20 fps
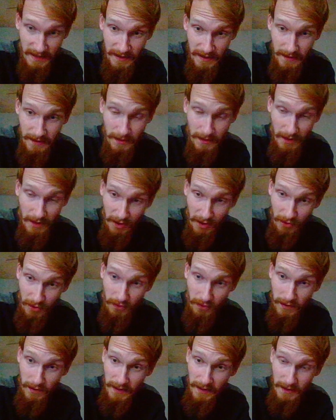know
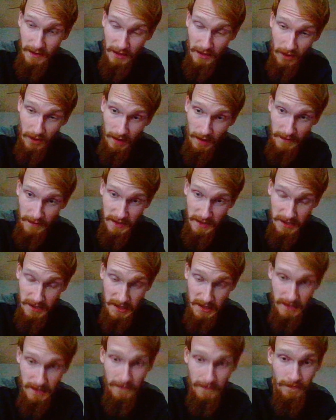in the comments.
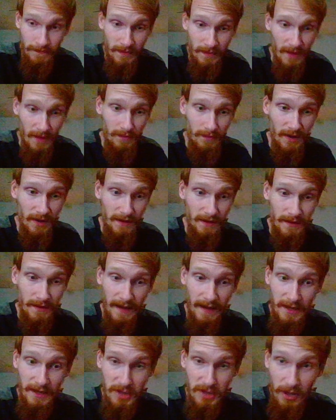But as
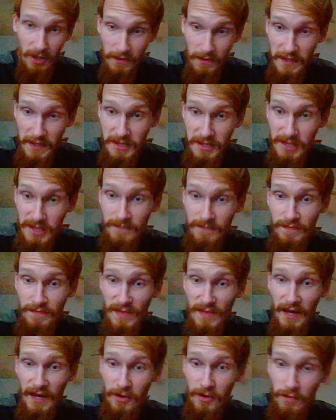always, I
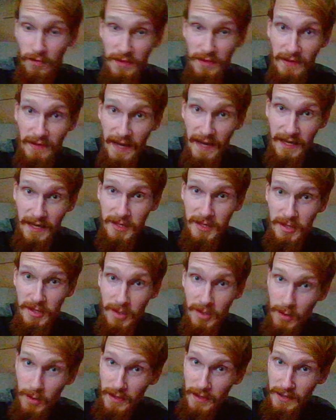hope you guys
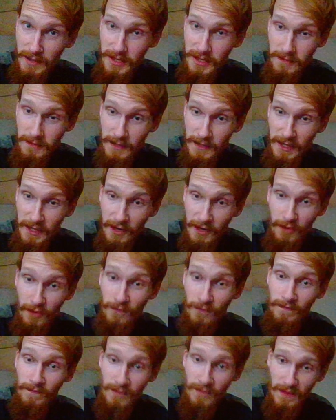enjoyed this video.
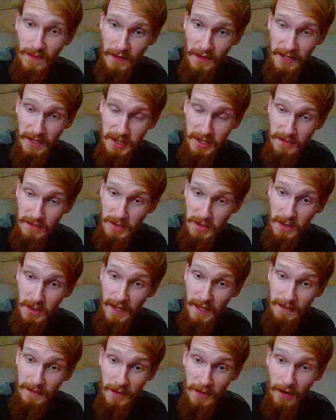Like, subscribe,
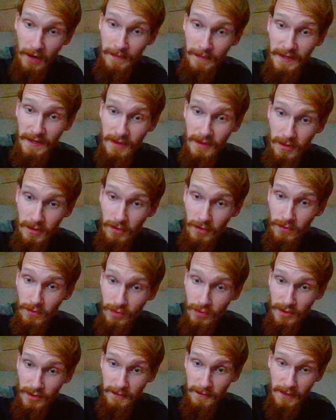comment, do really
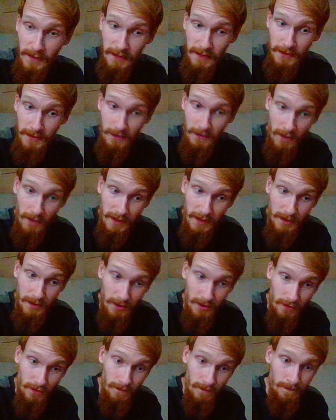whatever you want to do.
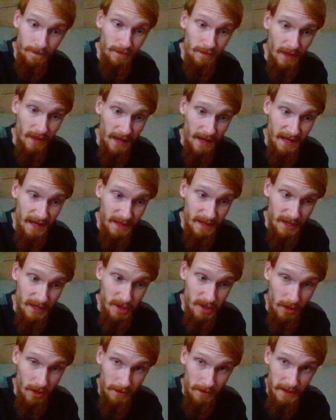And as
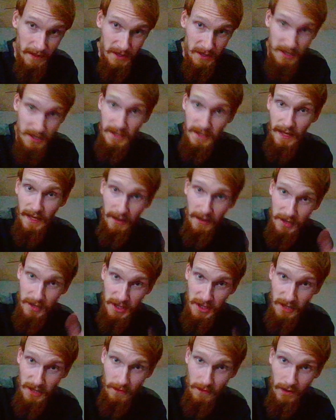always, I'll see
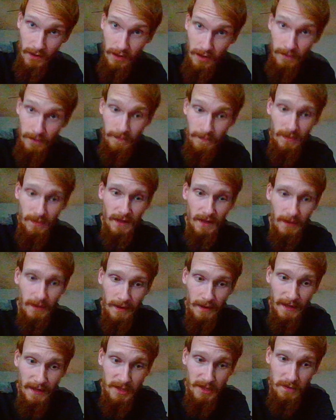you all in the
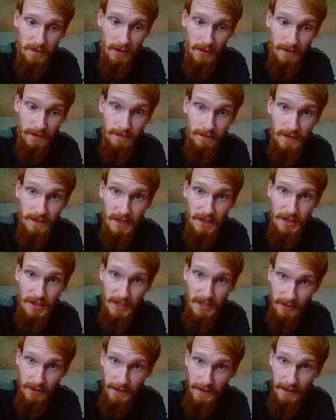next one. See you
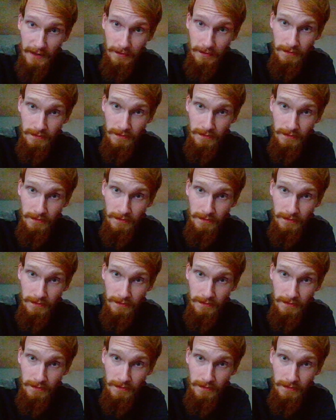around.